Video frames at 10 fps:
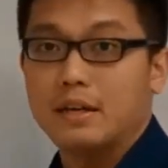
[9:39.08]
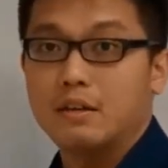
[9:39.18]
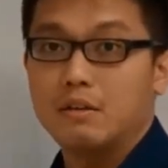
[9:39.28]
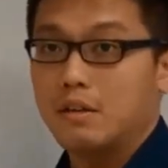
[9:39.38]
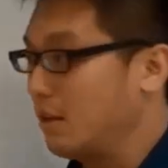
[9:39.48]

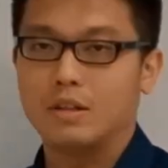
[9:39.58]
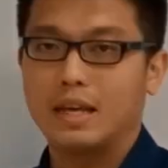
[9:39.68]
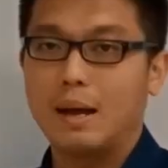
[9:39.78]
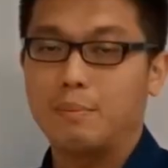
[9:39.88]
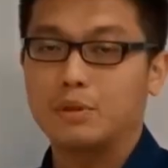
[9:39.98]
angle, the
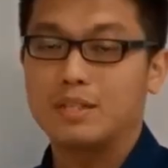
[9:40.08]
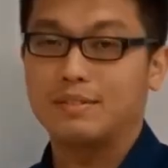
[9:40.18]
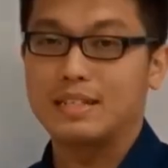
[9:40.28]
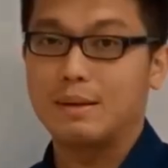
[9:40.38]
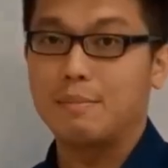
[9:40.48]
hypotenuse have
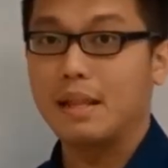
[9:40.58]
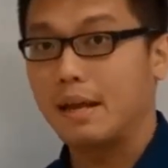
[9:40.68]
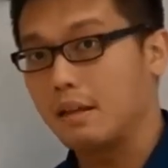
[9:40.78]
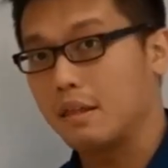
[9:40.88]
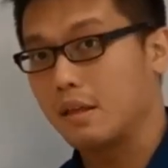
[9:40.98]
the same
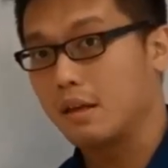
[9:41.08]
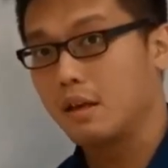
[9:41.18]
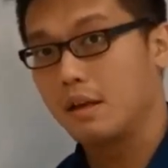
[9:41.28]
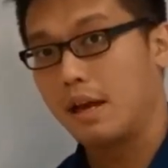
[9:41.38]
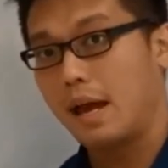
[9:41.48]
length,
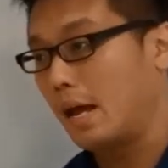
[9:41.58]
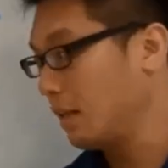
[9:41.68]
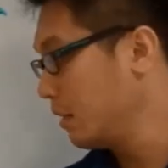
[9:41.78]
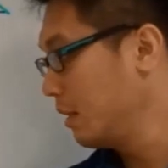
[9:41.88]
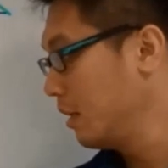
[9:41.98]
and